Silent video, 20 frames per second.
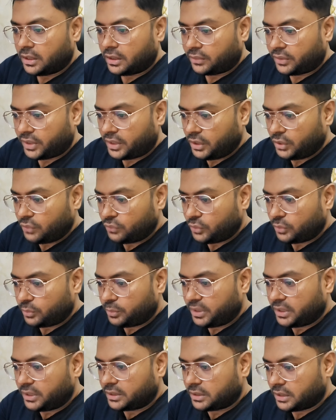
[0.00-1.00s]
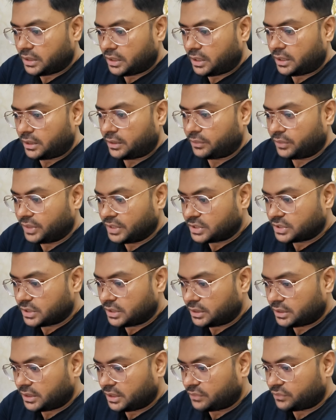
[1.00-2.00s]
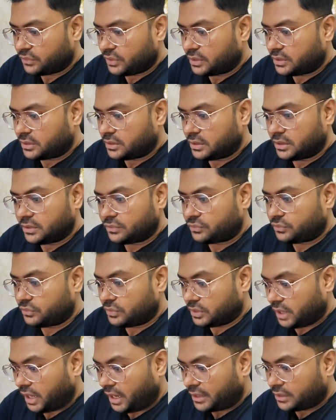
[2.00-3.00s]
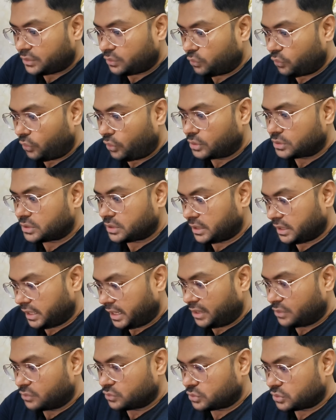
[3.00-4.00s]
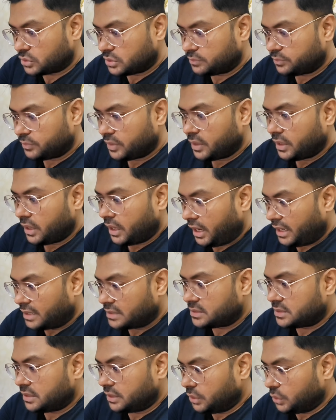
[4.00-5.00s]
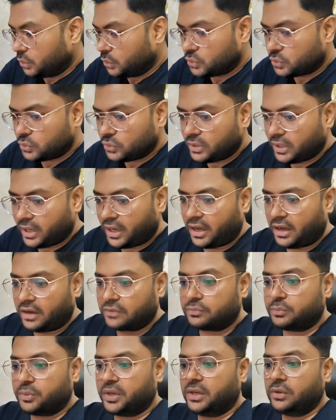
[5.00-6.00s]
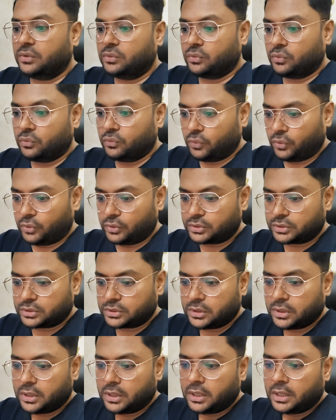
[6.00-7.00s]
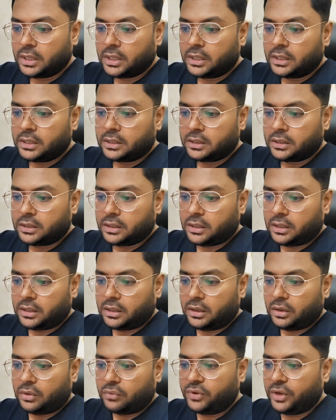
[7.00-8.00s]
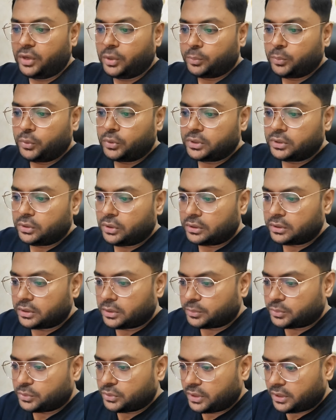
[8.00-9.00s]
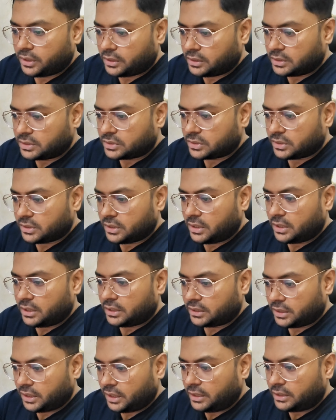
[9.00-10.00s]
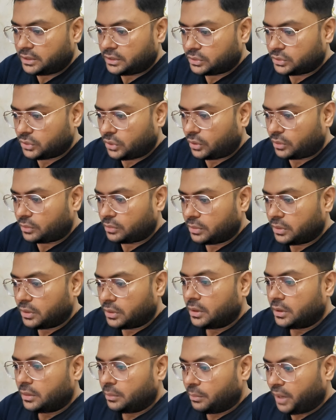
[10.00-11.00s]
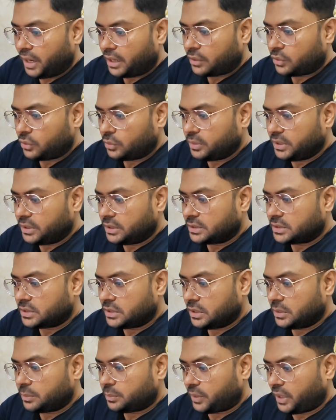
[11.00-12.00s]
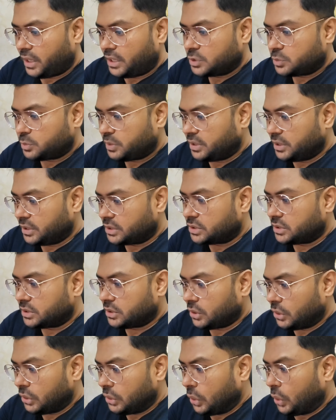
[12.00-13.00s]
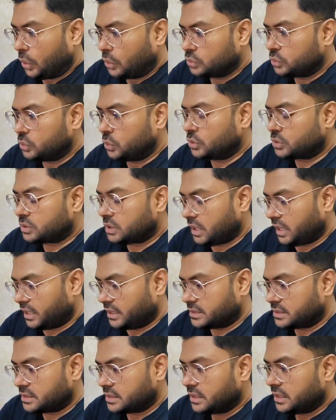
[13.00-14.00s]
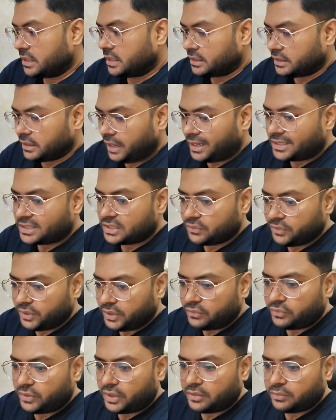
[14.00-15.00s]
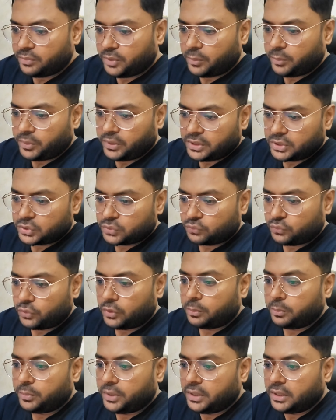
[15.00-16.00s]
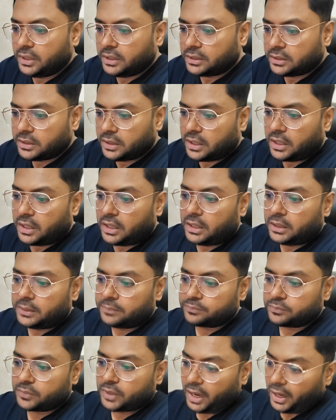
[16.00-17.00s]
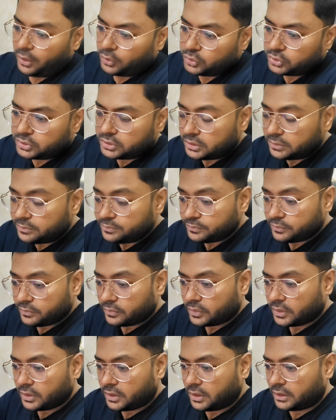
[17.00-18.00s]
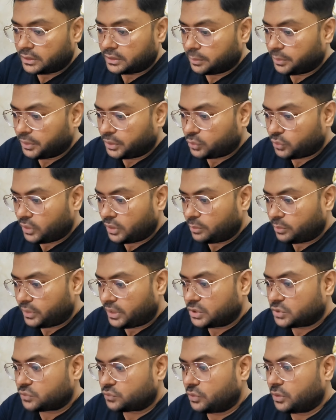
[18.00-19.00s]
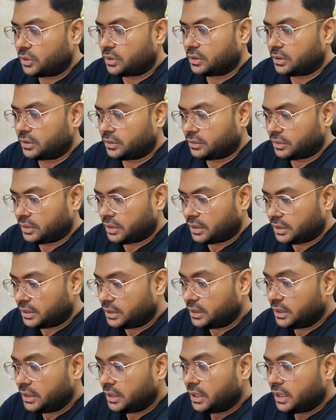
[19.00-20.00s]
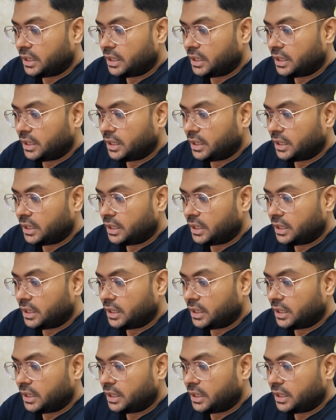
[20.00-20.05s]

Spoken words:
really would be the result if that was announced, as the news could have been worse. We reported on crypto analyst Tate Talk macro BTC price prediction along those lines that 75 BPS would be the outcome. The Bitcoin price would rally